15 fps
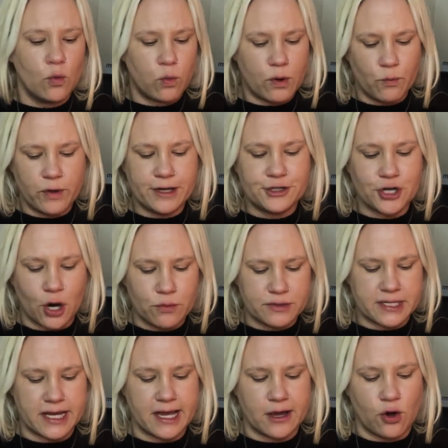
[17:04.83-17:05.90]
when we
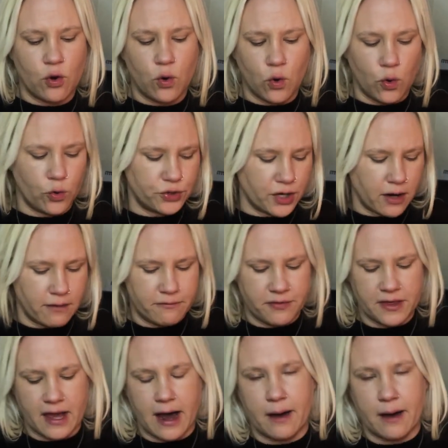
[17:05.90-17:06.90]
don't take hold of the